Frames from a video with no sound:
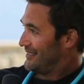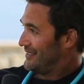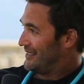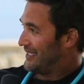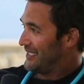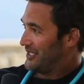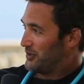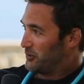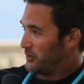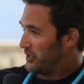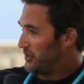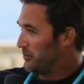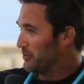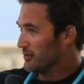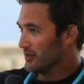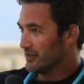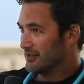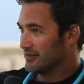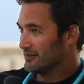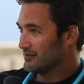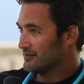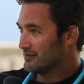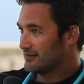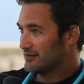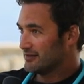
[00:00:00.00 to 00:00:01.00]
Like we
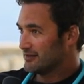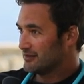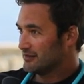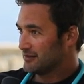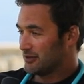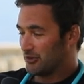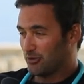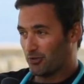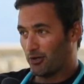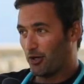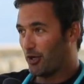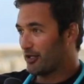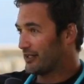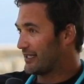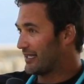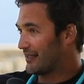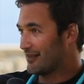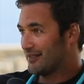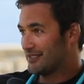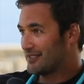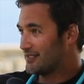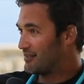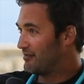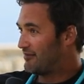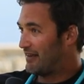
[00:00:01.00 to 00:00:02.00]
were crawling
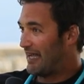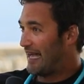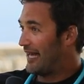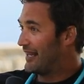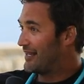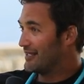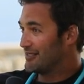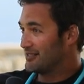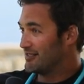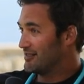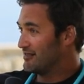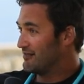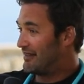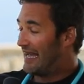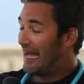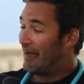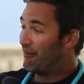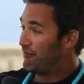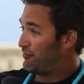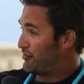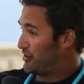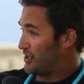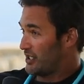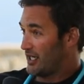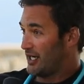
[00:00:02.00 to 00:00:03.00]
the savannas of
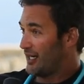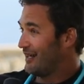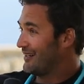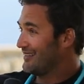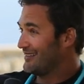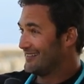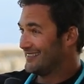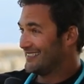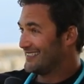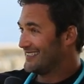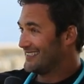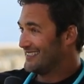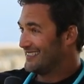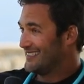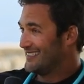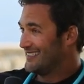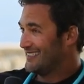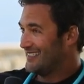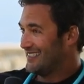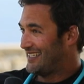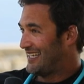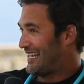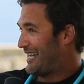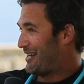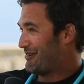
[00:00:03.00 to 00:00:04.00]
Africa,
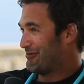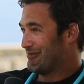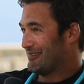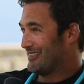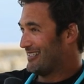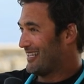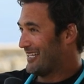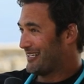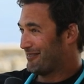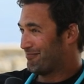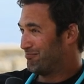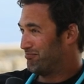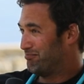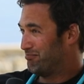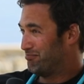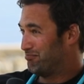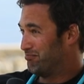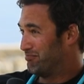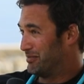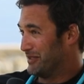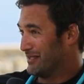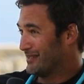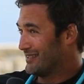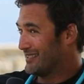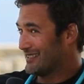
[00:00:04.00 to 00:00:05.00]
and now we're like
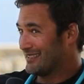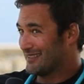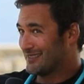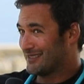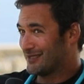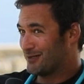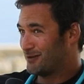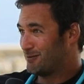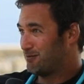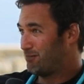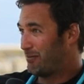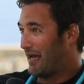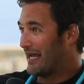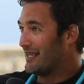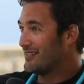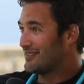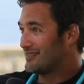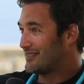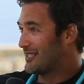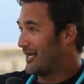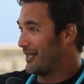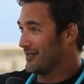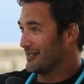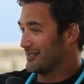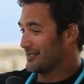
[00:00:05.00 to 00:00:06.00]
building space
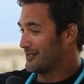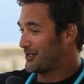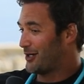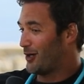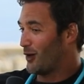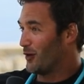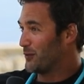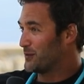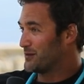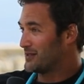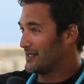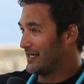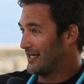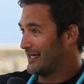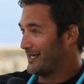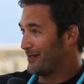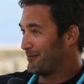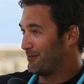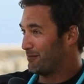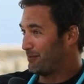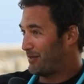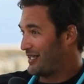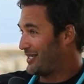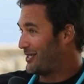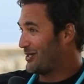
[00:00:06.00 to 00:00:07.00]
telescopes that
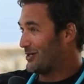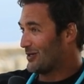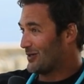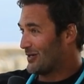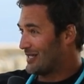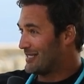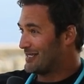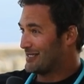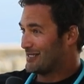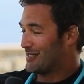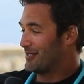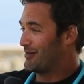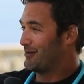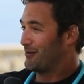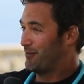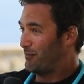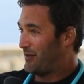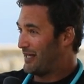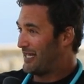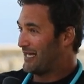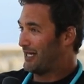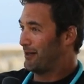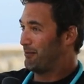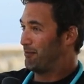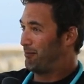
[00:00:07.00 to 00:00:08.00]
can peer into the
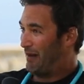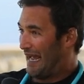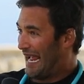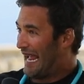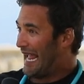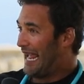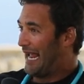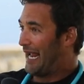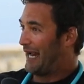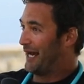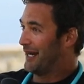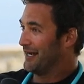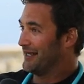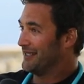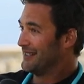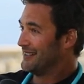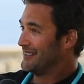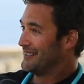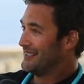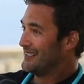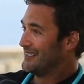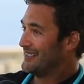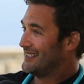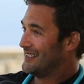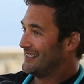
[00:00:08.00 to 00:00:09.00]
Big Bang.
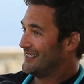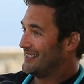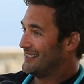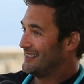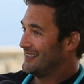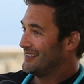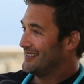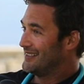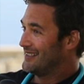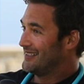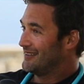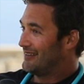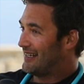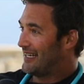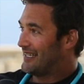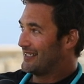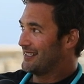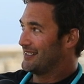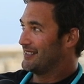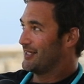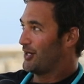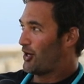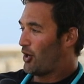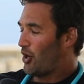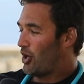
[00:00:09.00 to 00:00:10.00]
You know, I
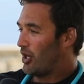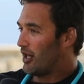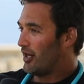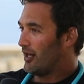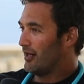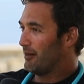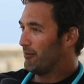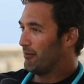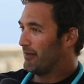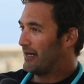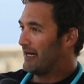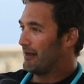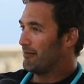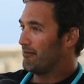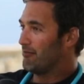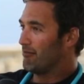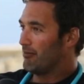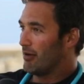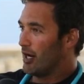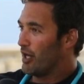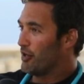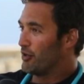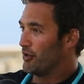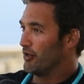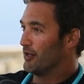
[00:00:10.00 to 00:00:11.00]
can call my
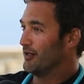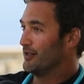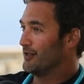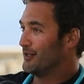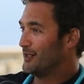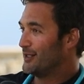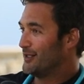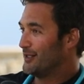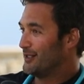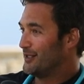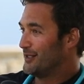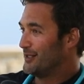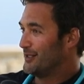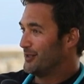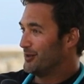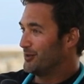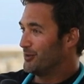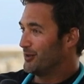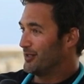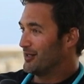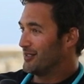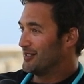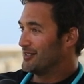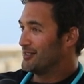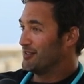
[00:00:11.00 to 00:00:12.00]
mother
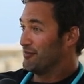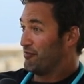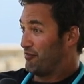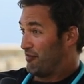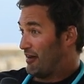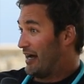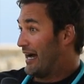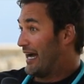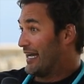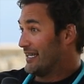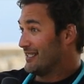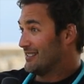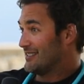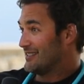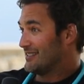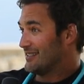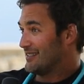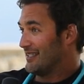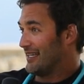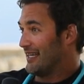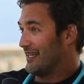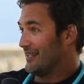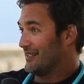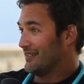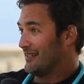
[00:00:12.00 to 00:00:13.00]
with a device
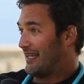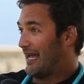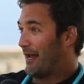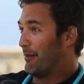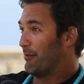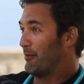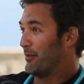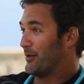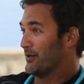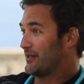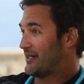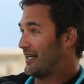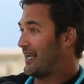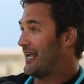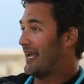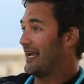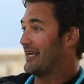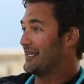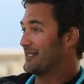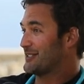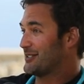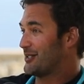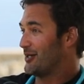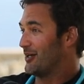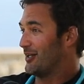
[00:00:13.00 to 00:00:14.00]
that Amber
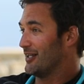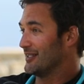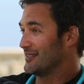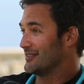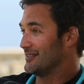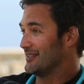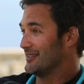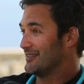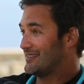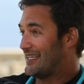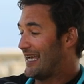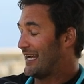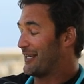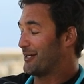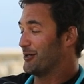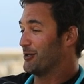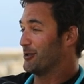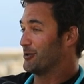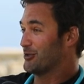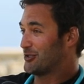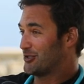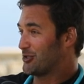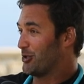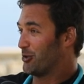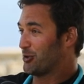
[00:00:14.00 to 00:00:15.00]
Case calls a
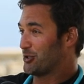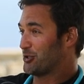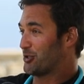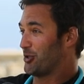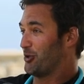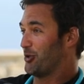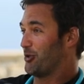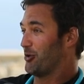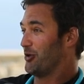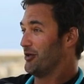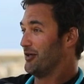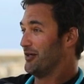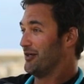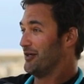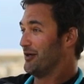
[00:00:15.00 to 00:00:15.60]
technosocial